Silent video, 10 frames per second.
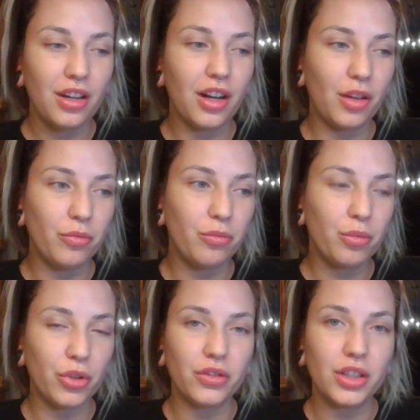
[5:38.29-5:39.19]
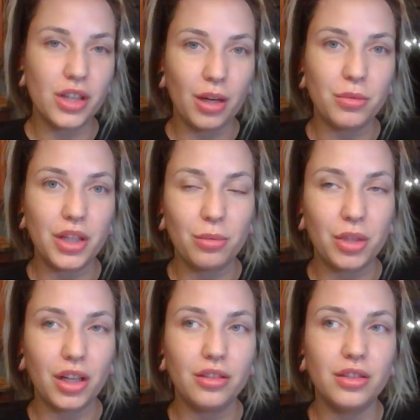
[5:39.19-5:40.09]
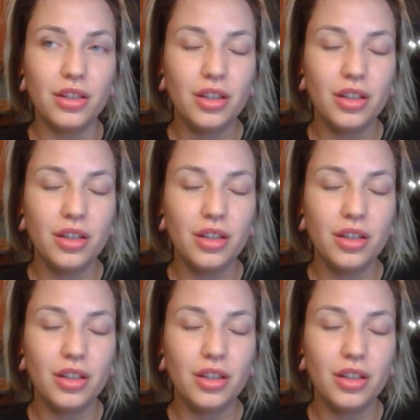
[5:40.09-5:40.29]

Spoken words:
I've proved it time and time again.